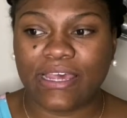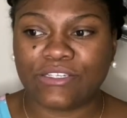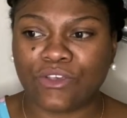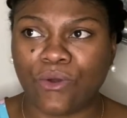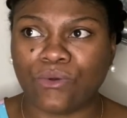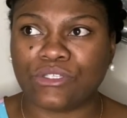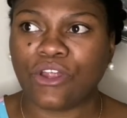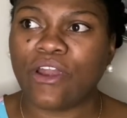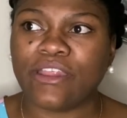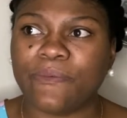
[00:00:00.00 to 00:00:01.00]

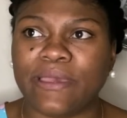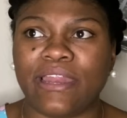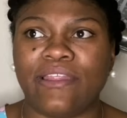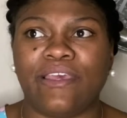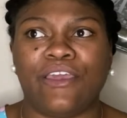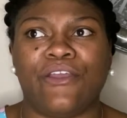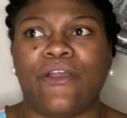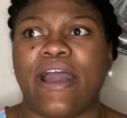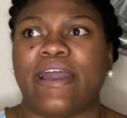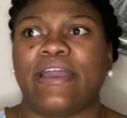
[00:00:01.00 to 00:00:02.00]
starting at the beginning of the year,
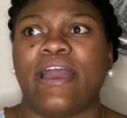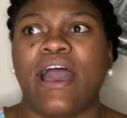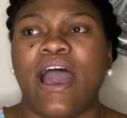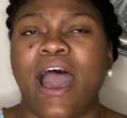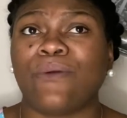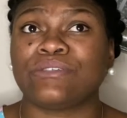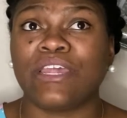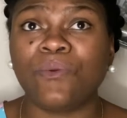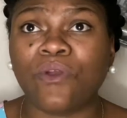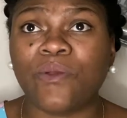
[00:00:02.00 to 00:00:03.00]
I was
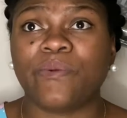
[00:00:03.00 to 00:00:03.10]
getting worried.